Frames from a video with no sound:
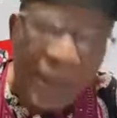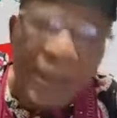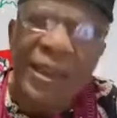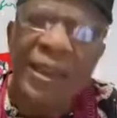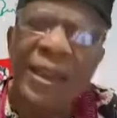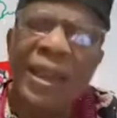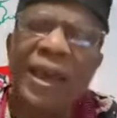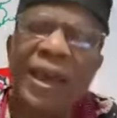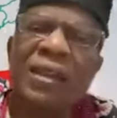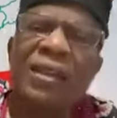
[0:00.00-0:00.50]

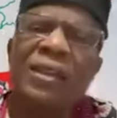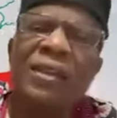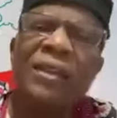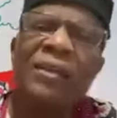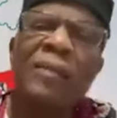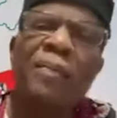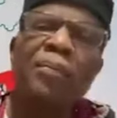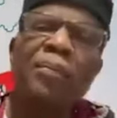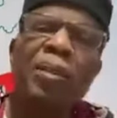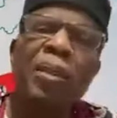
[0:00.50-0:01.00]
that
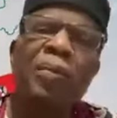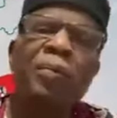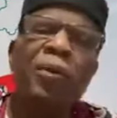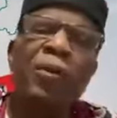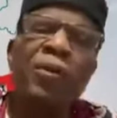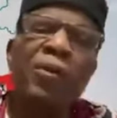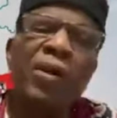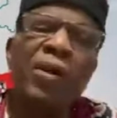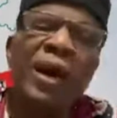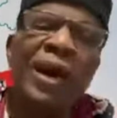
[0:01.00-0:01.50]

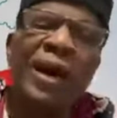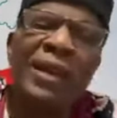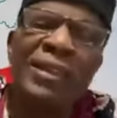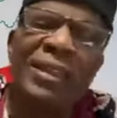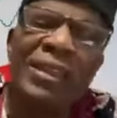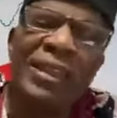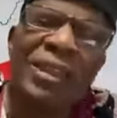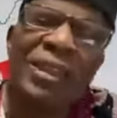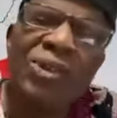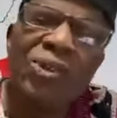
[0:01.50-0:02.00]
people are
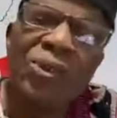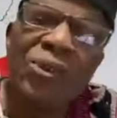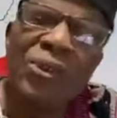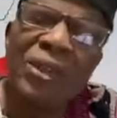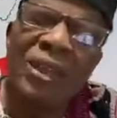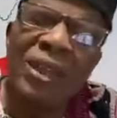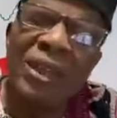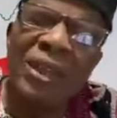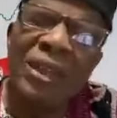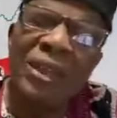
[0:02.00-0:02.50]
still
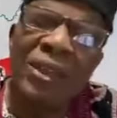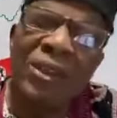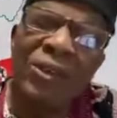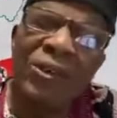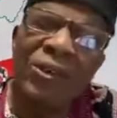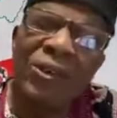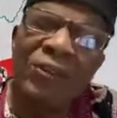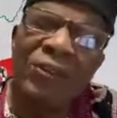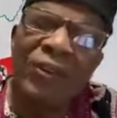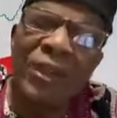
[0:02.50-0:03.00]
talking
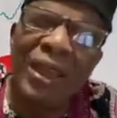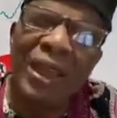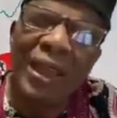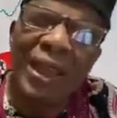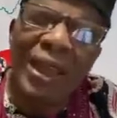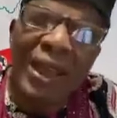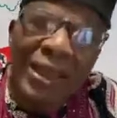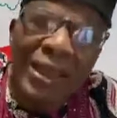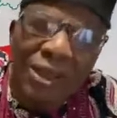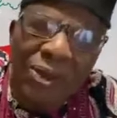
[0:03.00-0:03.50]
of
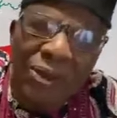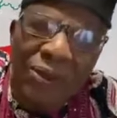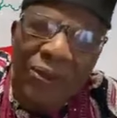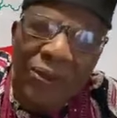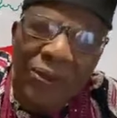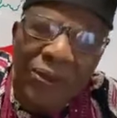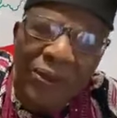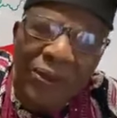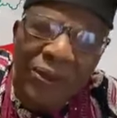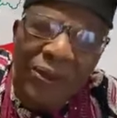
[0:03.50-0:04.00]
election
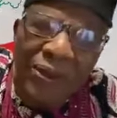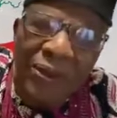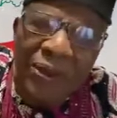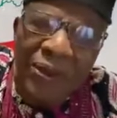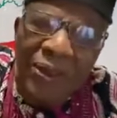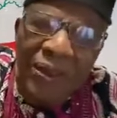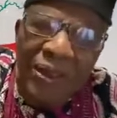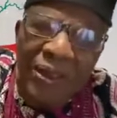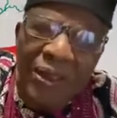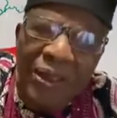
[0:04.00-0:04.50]

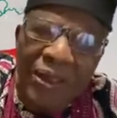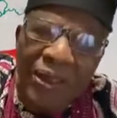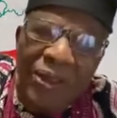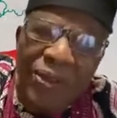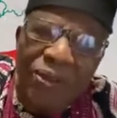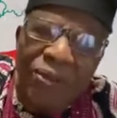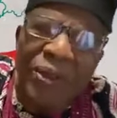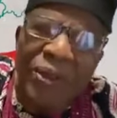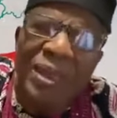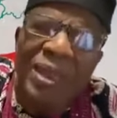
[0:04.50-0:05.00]

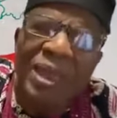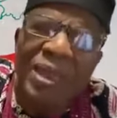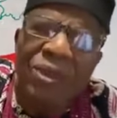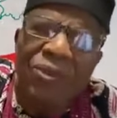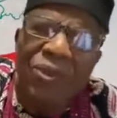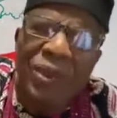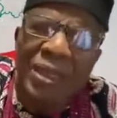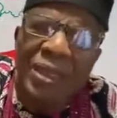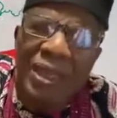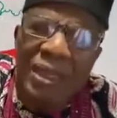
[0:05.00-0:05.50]

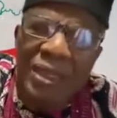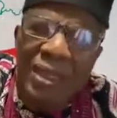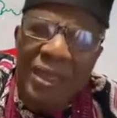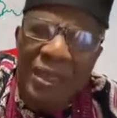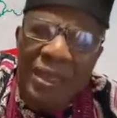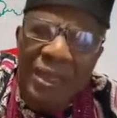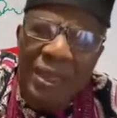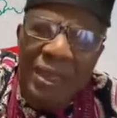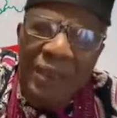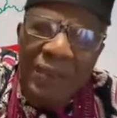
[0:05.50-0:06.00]

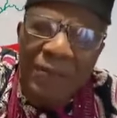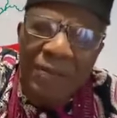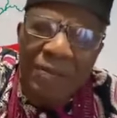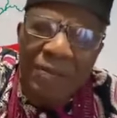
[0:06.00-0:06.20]
2023.